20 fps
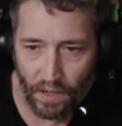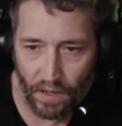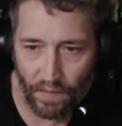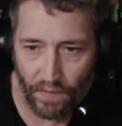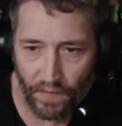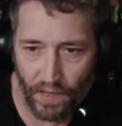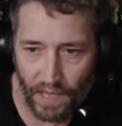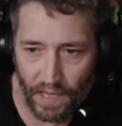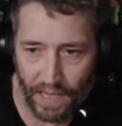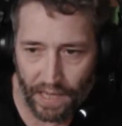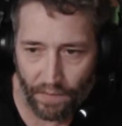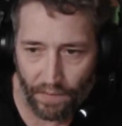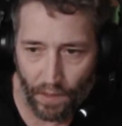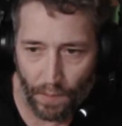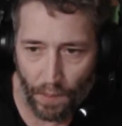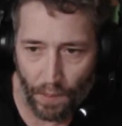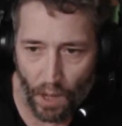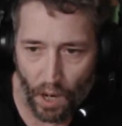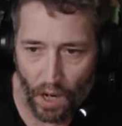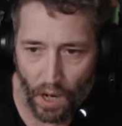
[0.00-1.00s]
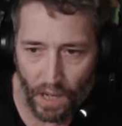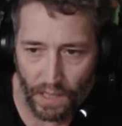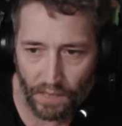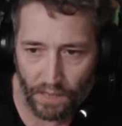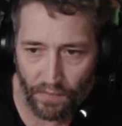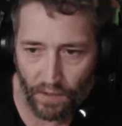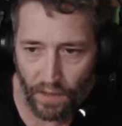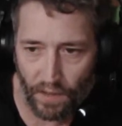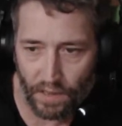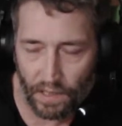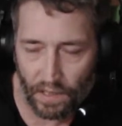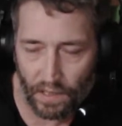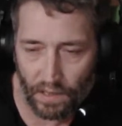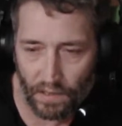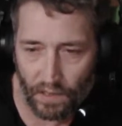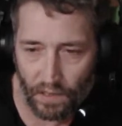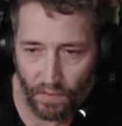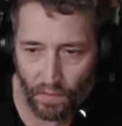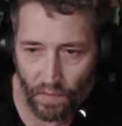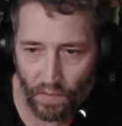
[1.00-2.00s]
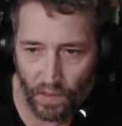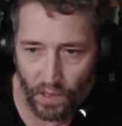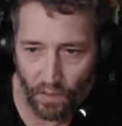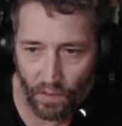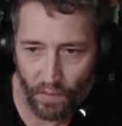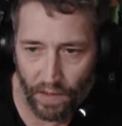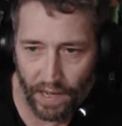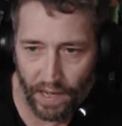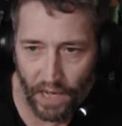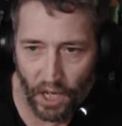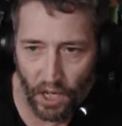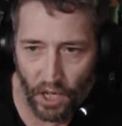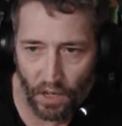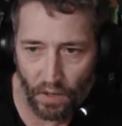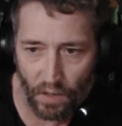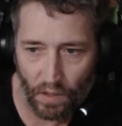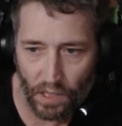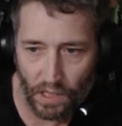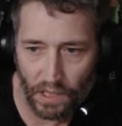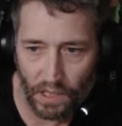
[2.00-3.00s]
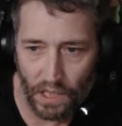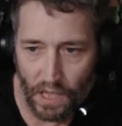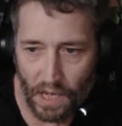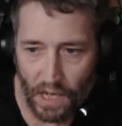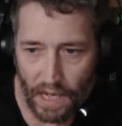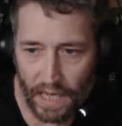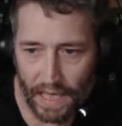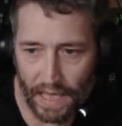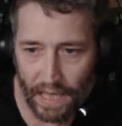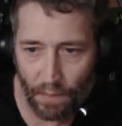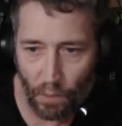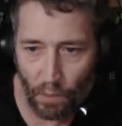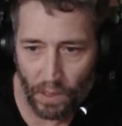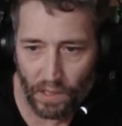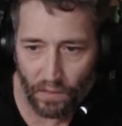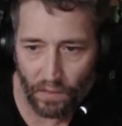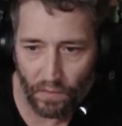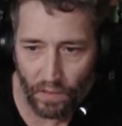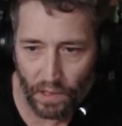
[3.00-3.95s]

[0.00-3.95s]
didn't give it a pause for it to re-queue, because it wasn't